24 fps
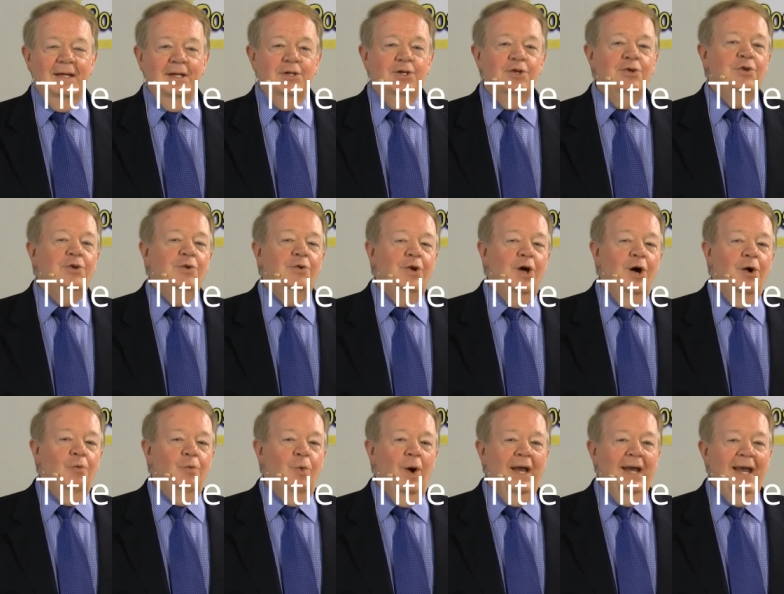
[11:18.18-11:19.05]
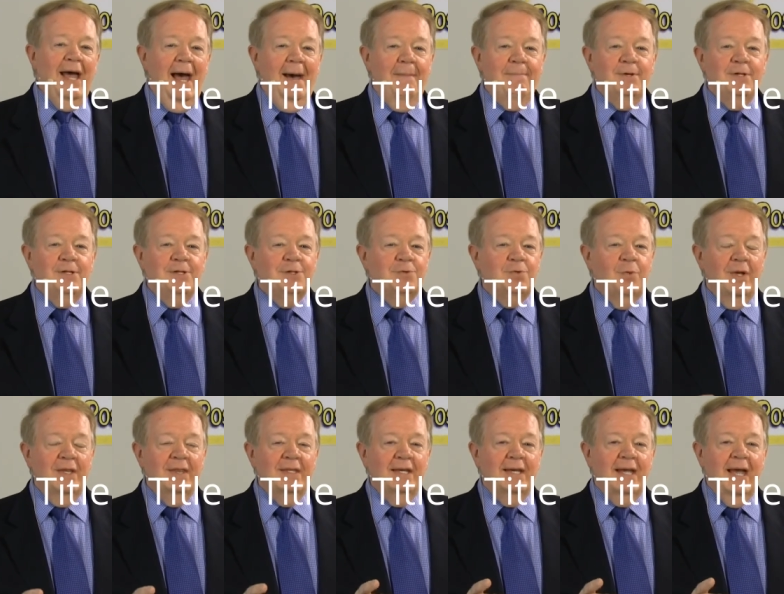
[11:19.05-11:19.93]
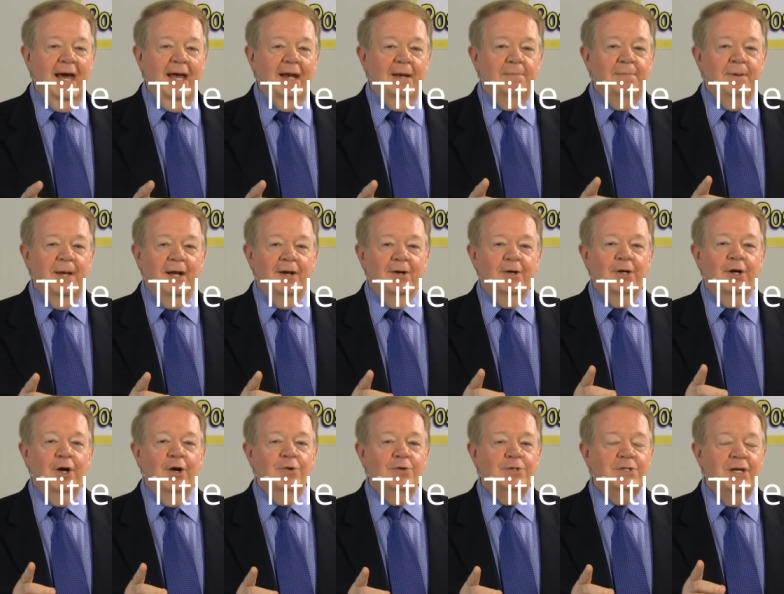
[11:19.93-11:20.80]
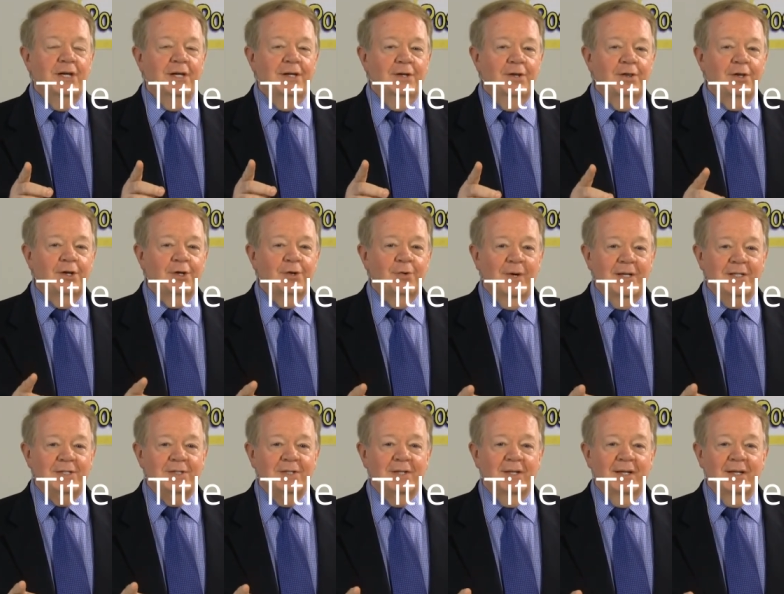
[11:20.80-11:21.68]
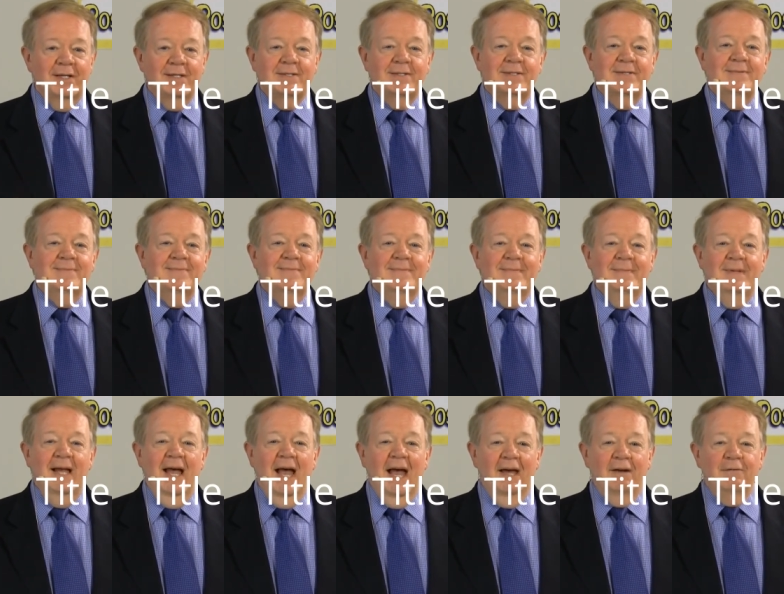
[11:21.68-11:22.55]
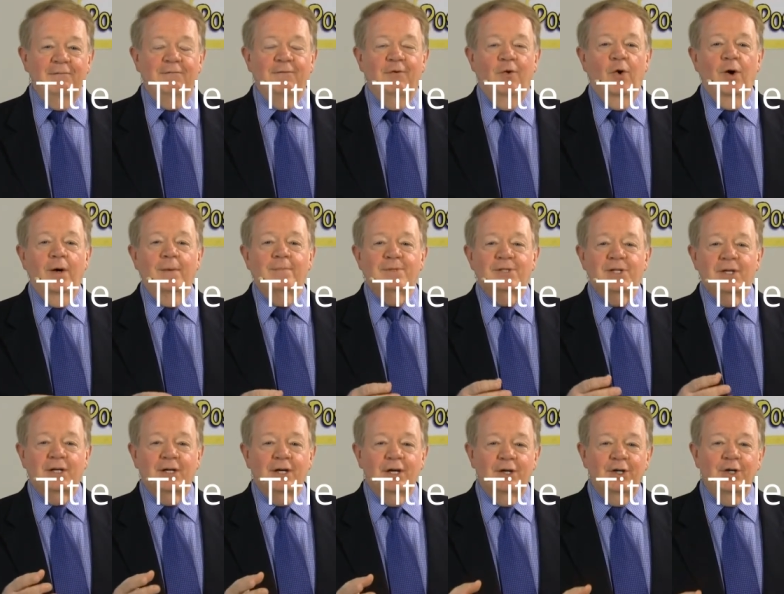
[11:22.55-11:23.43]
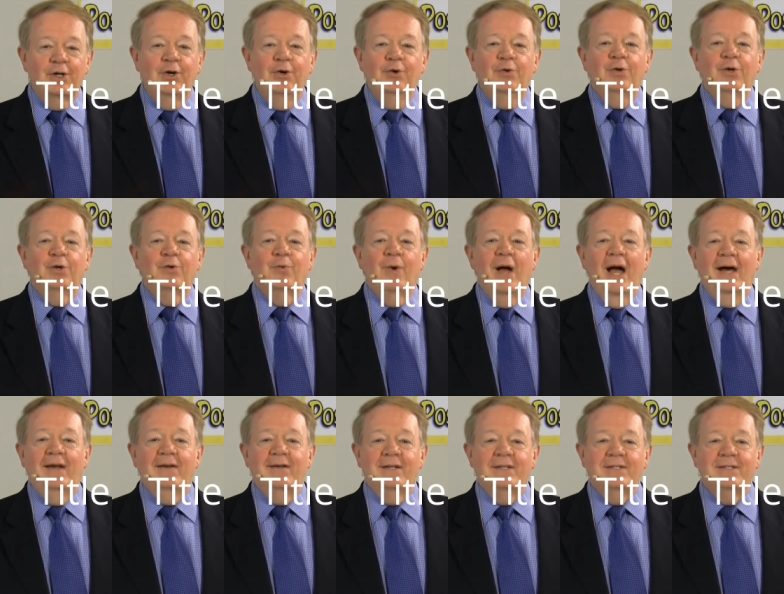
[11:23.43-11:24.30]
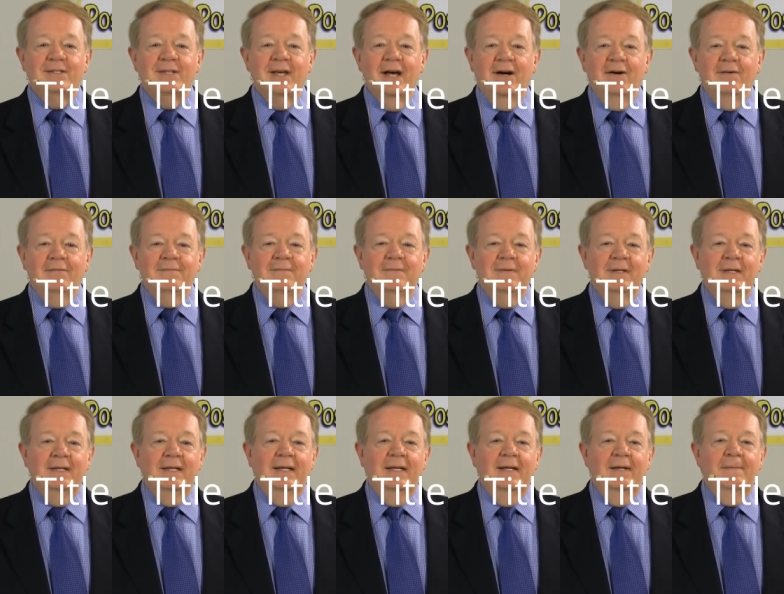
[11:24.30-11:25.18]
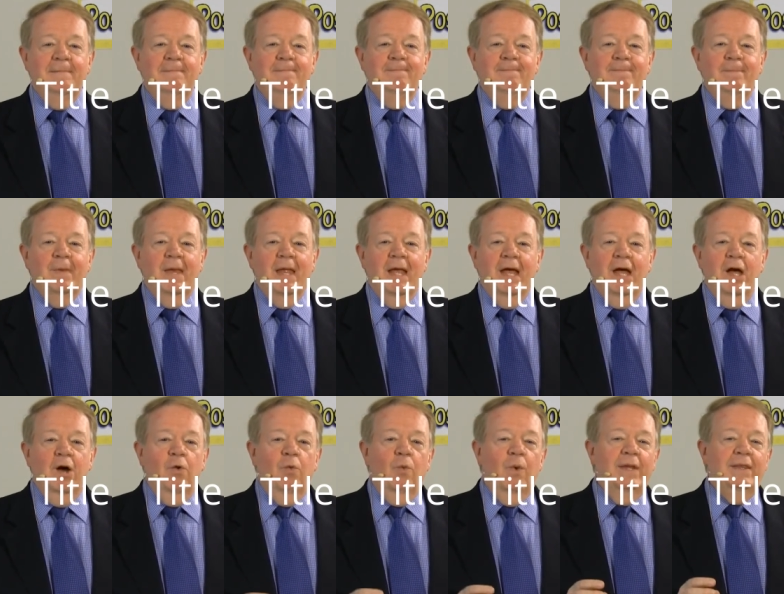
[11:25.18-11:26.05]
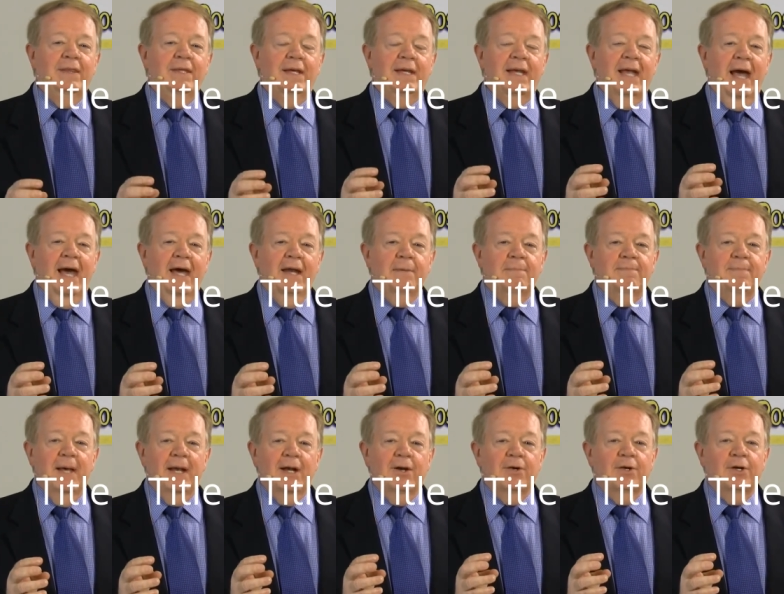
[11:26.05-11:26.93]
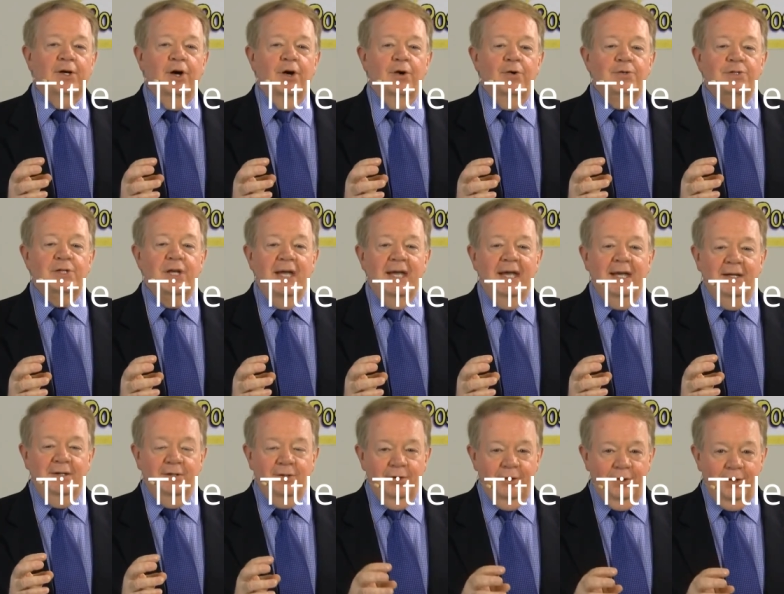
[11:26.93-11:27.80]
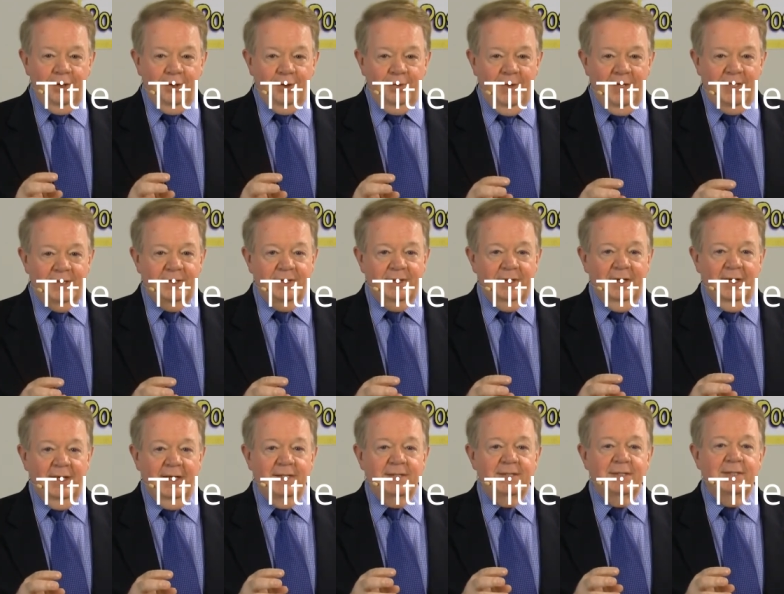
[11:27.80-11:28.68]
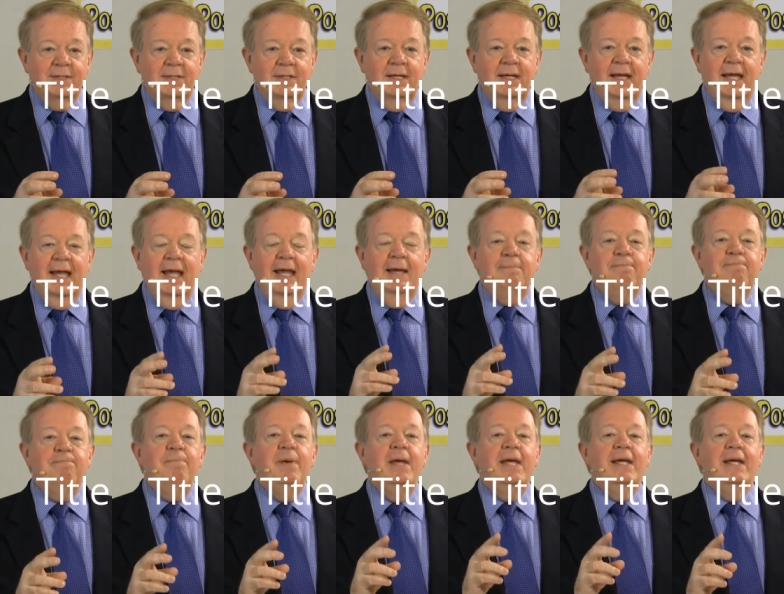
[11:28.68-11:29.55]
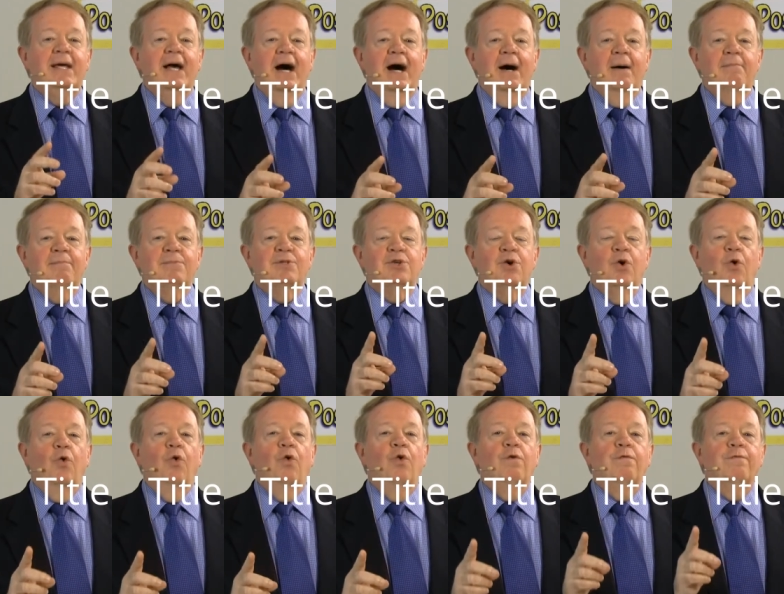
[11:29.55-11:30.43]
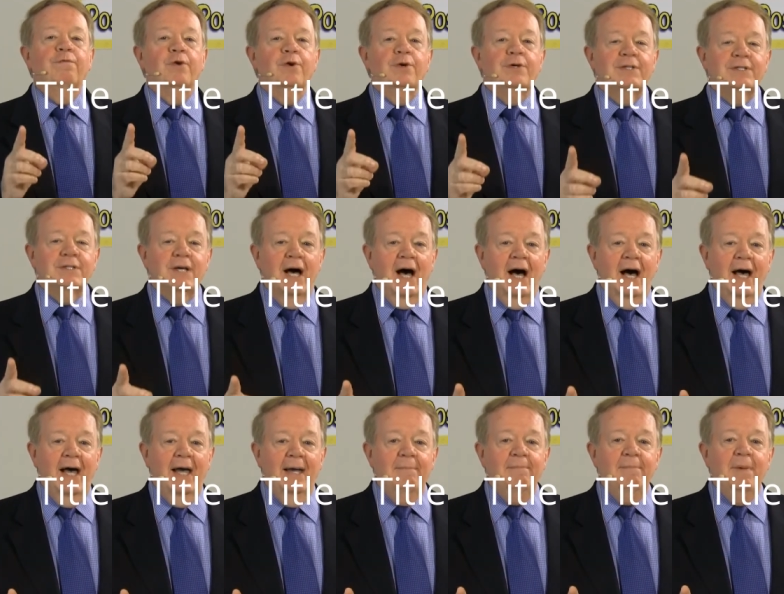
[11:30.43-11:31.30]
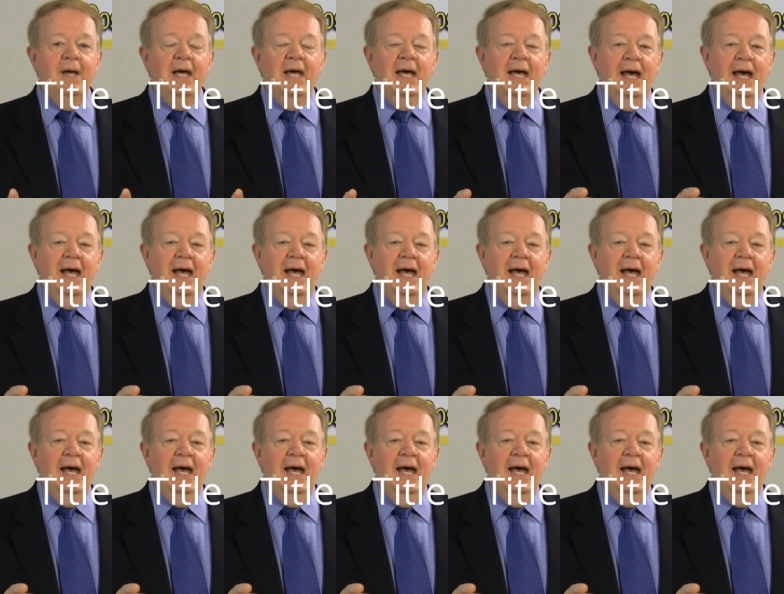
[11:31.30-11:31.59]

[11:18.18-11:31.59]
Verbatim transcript: Do you know what happens when the caterpillar goes into the chrysalis and forms a cocoon around itself? When the caterpillar goes into the chrysalis, it becomes, over time,